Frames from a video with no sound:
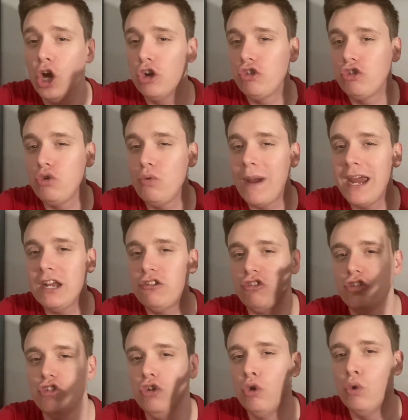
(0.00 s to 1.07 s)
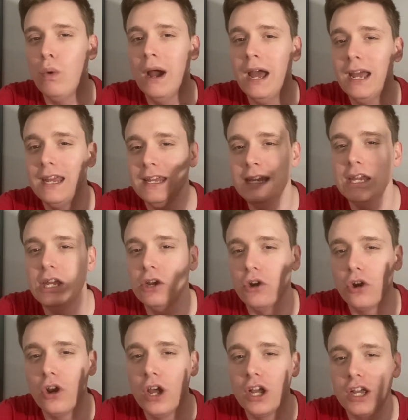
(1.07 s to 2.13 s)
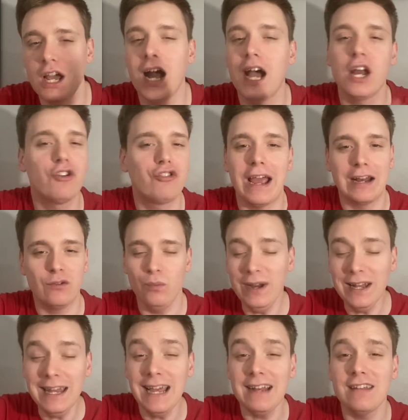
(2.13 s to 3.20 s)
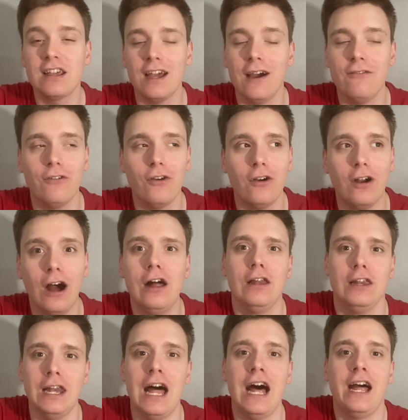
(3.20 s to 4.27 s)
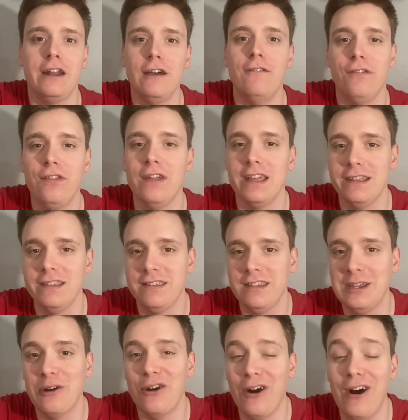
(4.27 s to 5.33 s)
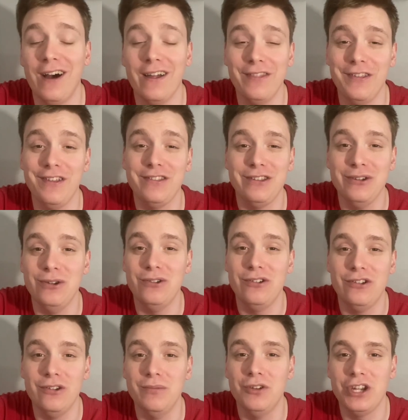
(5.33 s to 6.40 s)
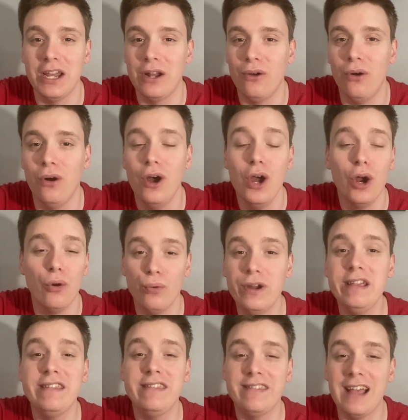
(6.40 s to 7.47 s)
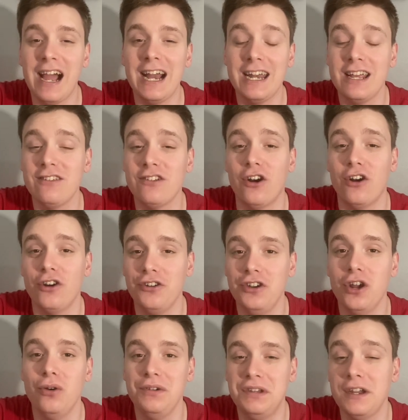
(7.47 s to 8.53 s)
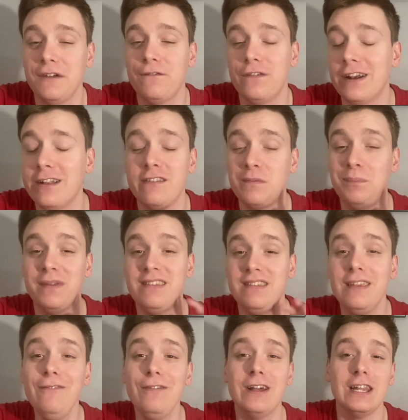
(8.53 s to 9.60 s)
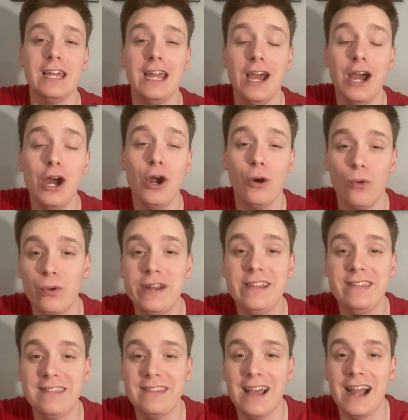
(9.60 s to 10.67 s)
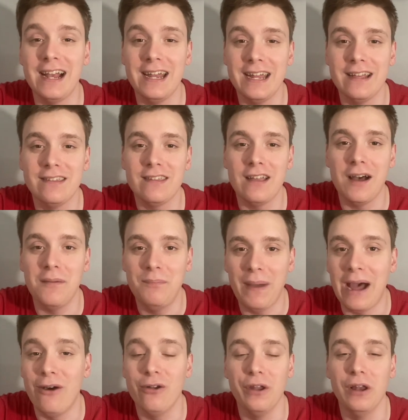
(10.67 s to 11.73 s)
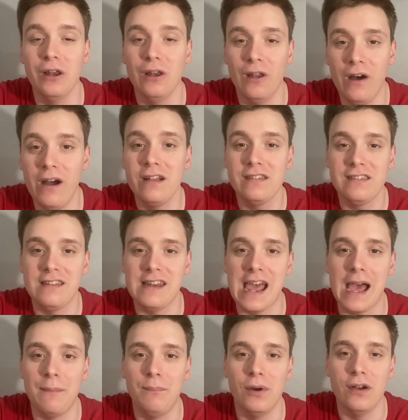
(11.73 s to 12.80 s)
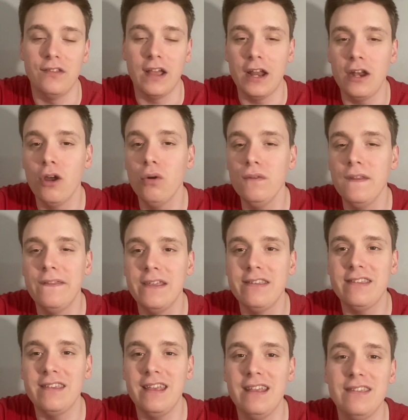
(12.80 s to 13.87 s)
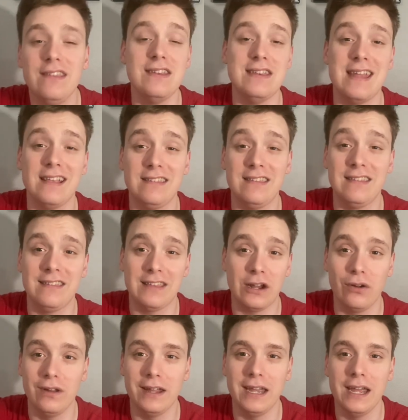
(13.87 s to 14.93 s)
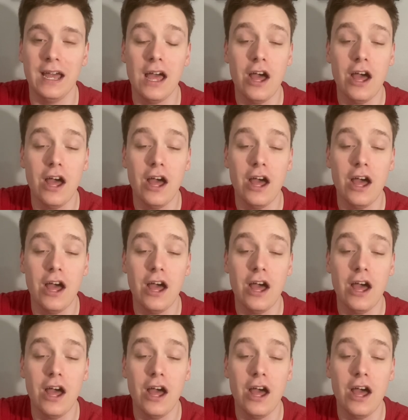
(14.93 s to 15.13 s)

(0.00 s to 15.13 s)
to a two-year contract. We like to cover a lot of things here on this YouTube channel. Re-signings are no different, specifically re-signings about long snappers. I know that this isn't necessarily